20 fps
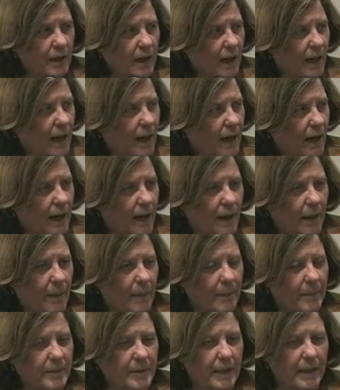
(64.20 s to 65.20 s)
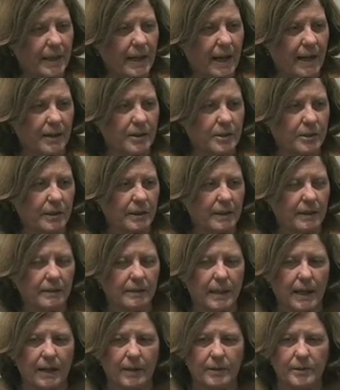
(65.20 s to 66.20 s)
that actually
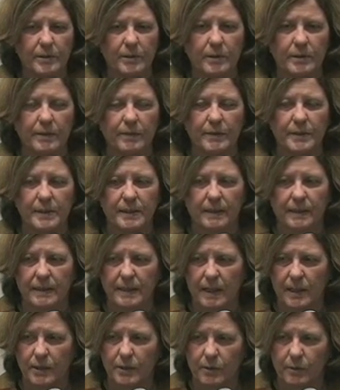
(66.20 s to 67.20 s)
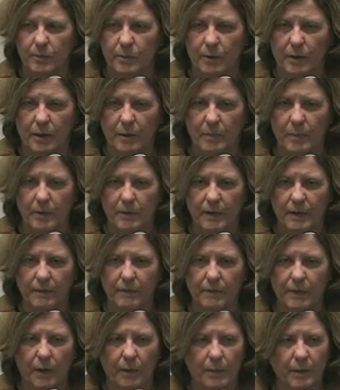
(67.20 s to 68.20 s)
allows you to facilitate your work moving
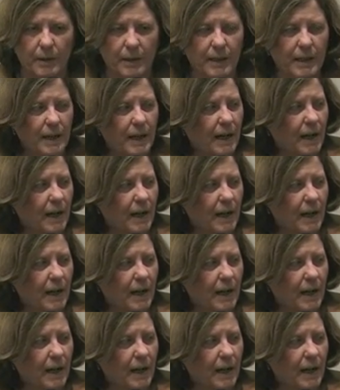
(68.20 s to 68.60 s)
forward,